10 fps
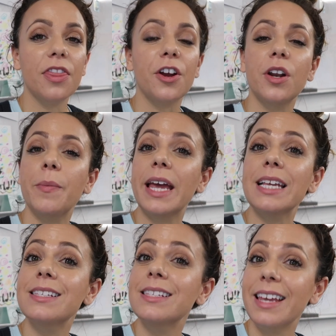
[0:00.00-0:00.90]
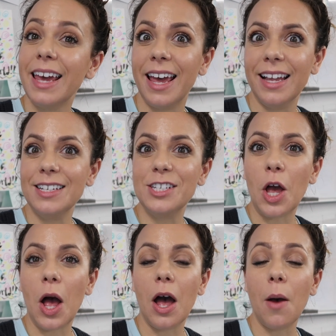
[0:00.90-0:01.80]
They're gonna make a skit
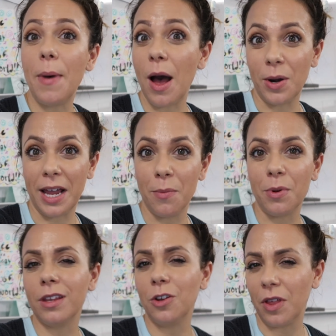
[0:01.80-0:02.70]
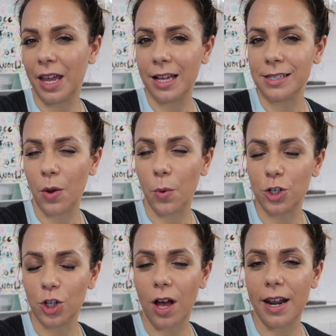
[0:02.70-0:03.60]
about it, but you know, they can't say
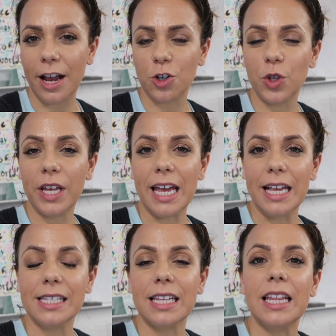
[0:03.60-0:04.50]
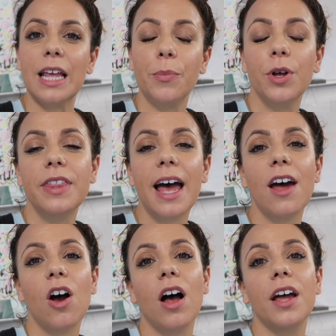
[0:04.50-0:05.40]
which law it actually is. And then they put
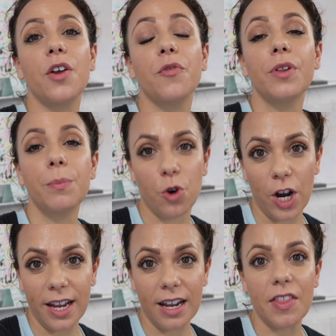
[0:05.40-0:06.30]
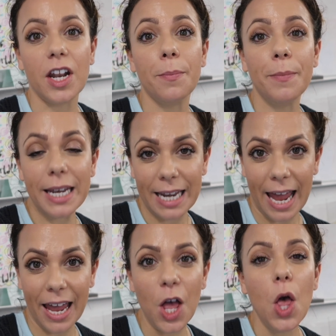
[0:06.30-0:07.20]
that on Flipgrid and then on
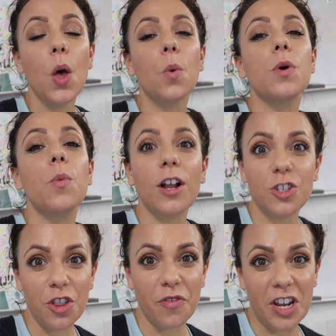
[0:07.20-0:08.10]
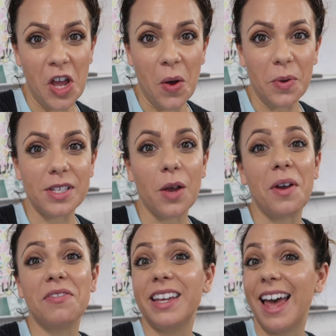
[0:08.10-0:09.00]
Monday, we watch all the videos and
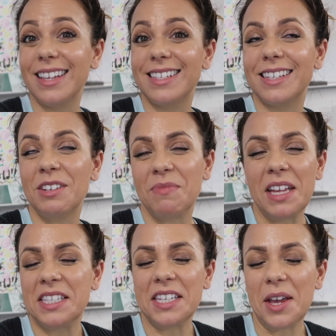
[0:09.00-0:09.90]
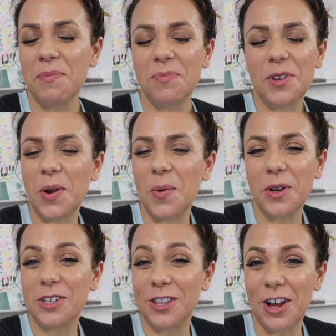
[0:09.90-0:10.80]
we have to guess and see, you know,
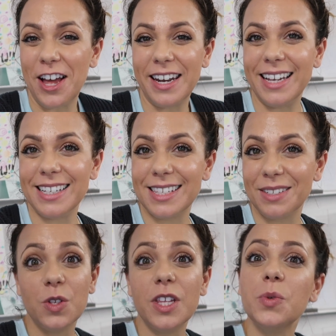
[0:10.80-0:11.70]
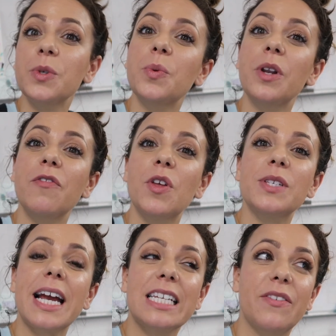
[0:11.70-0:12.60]
which law it is. So this was one of
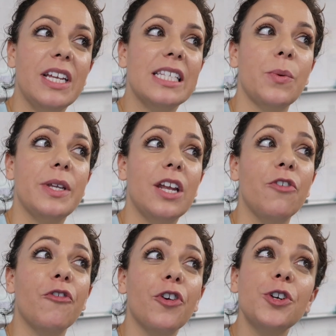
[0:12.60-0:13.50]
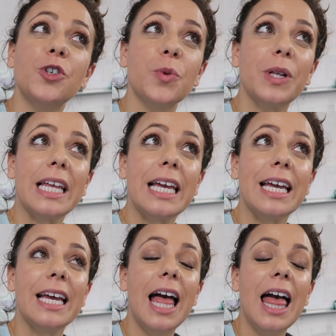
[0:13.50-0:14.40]
those activities that we did
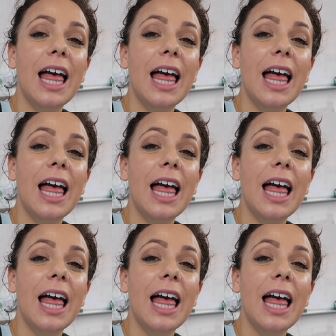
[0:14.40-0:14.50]
virtually